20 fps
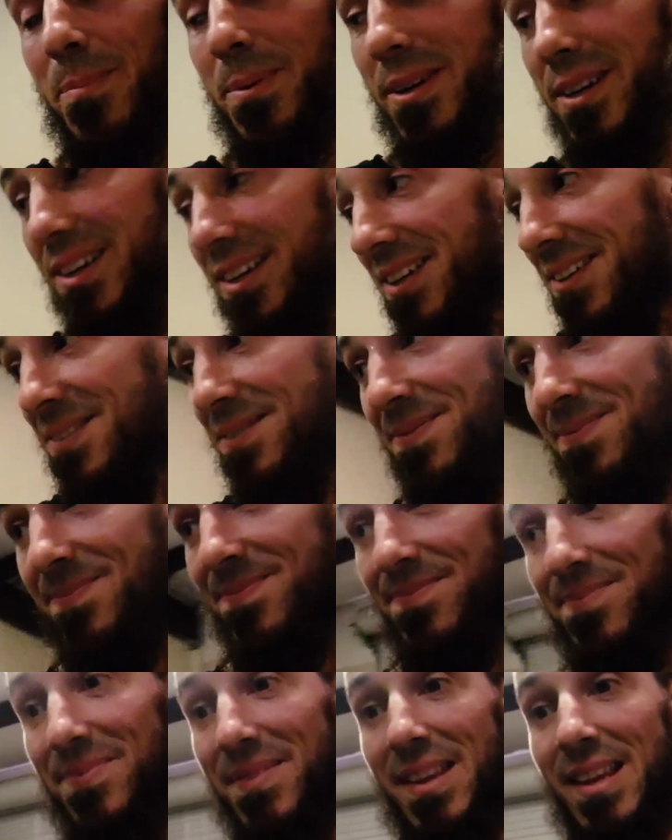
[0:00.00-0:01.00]
but
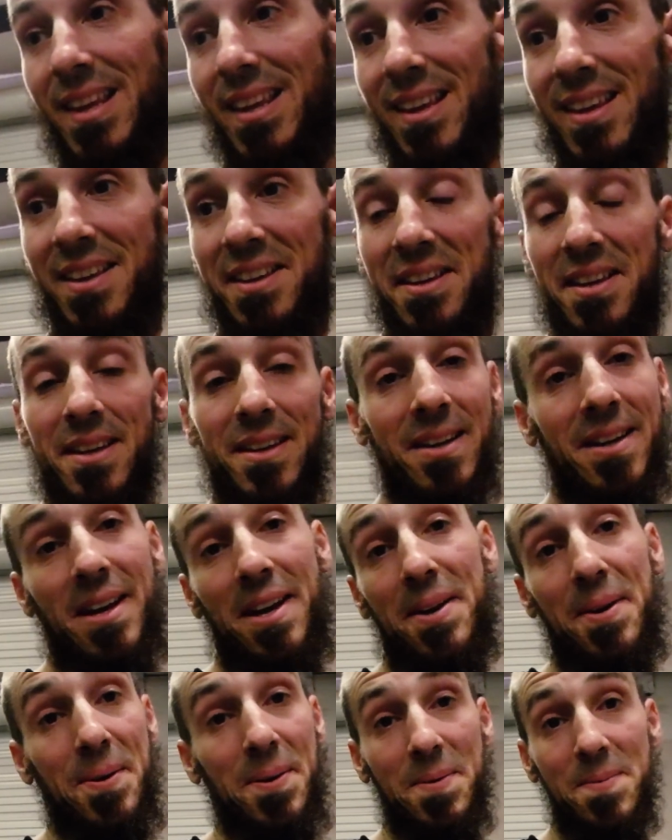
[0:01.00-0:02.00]

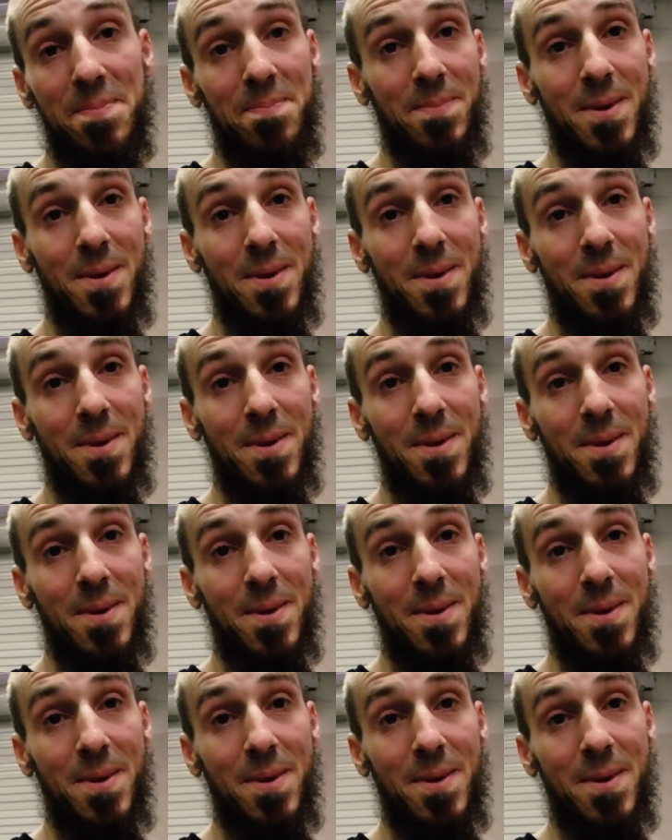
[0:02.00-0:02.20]
I don't know.